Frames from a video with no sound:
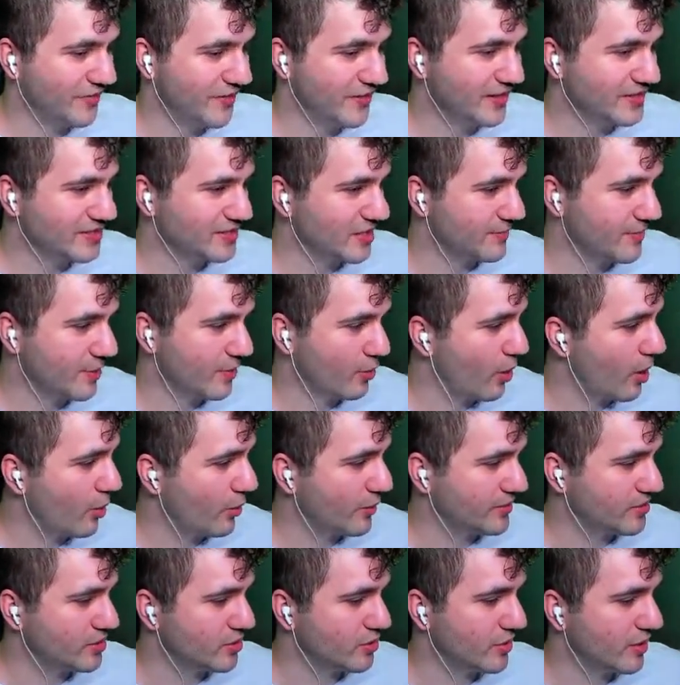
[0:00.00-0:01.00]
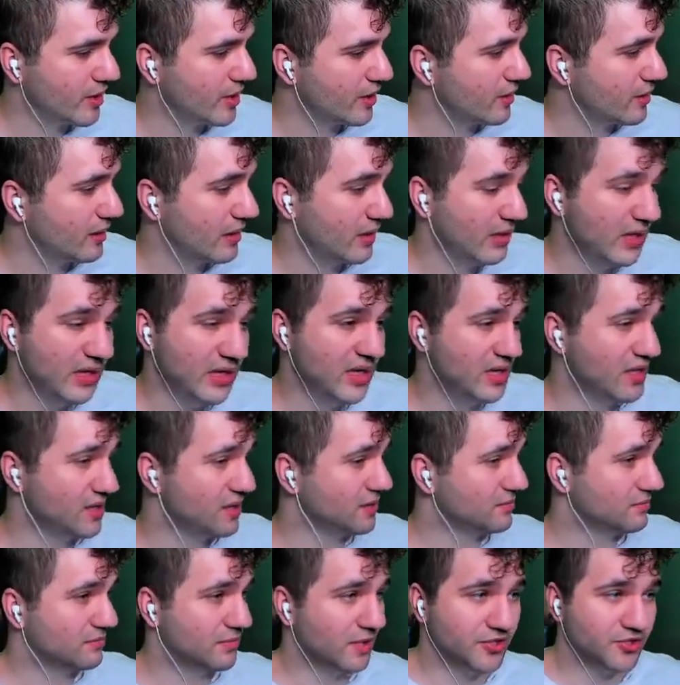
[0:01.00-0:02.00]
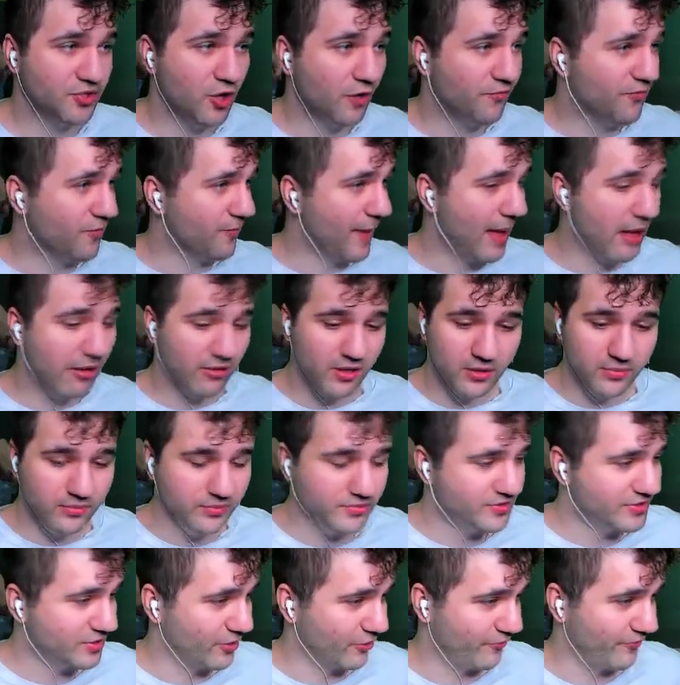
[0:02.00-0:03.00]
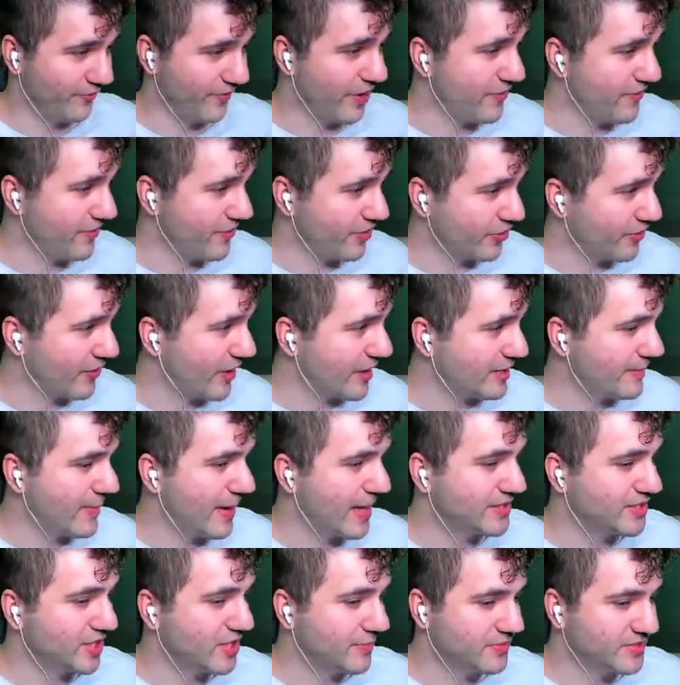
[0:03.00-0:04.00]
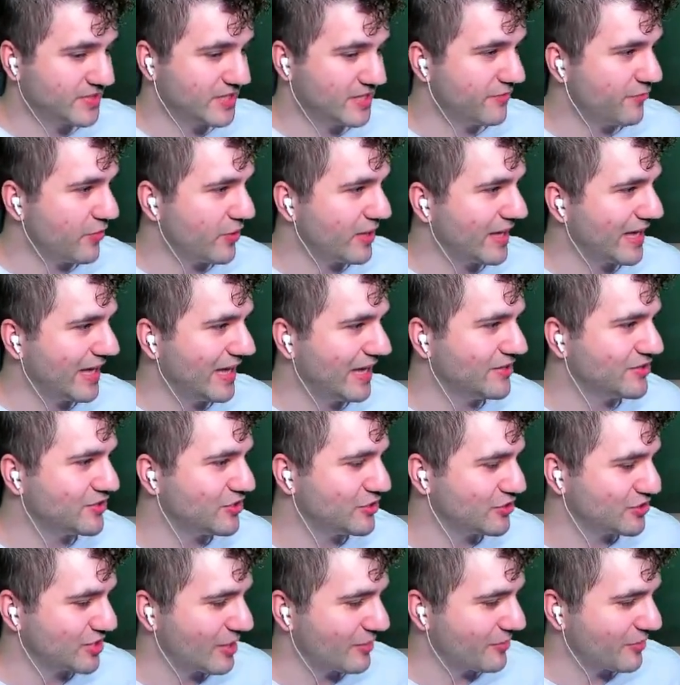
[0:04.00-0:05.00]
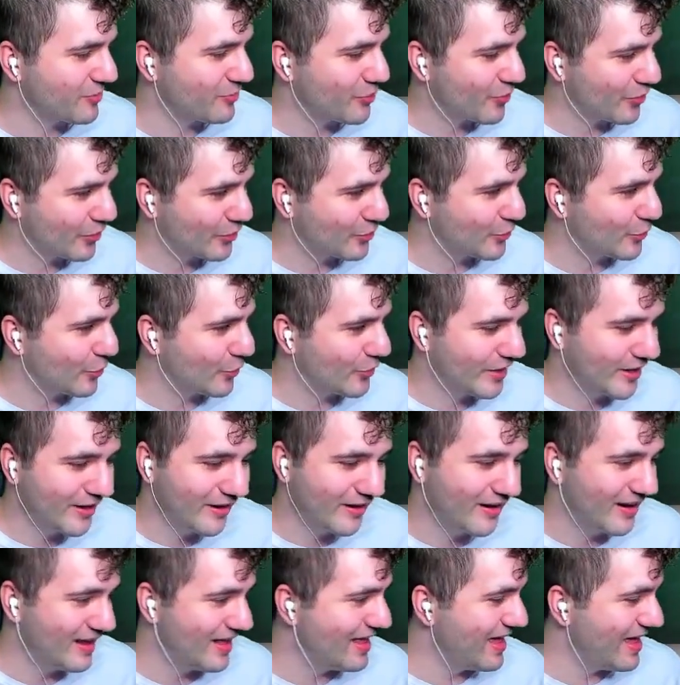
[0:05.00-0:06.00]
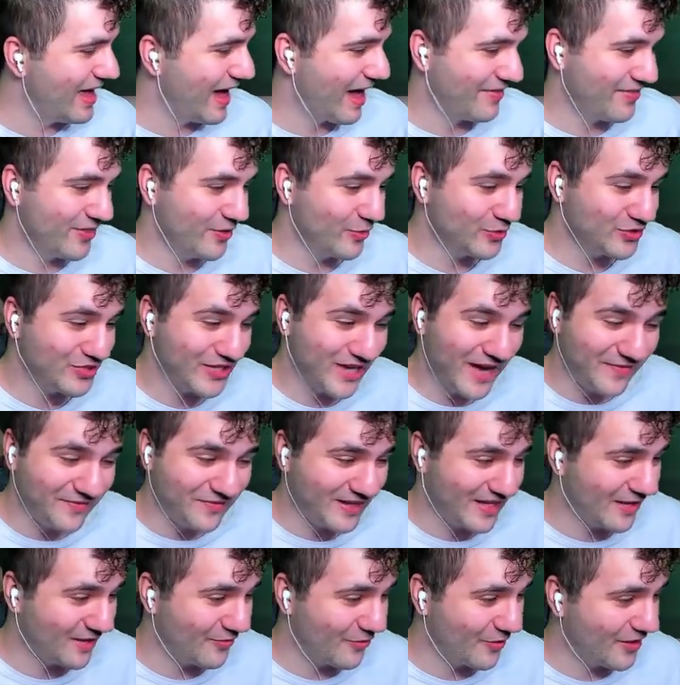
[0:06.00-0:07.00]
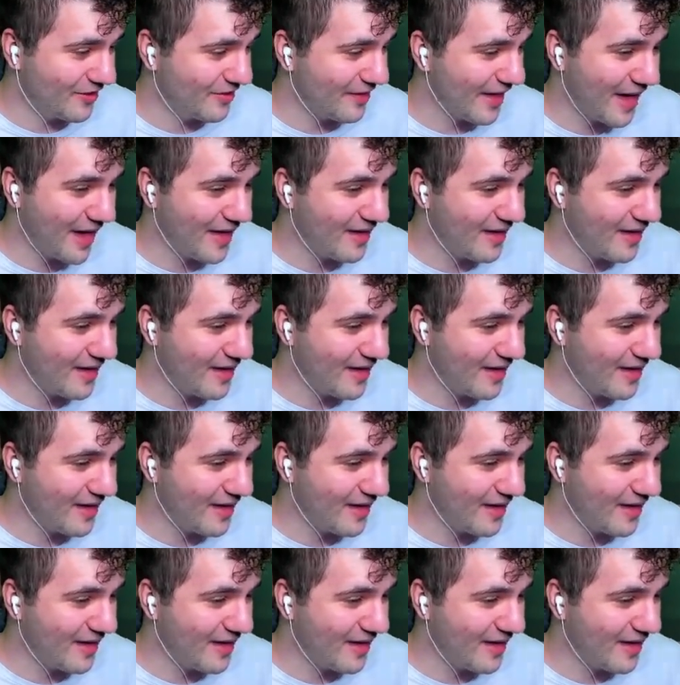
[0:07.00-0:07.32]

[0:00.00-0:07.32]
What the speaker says: that's going to be what we do here. Let's go for Malcolm. This is a very, very grindy matchup. See if we can get into something pretty cool here. I think we're just going to have to get rid of that.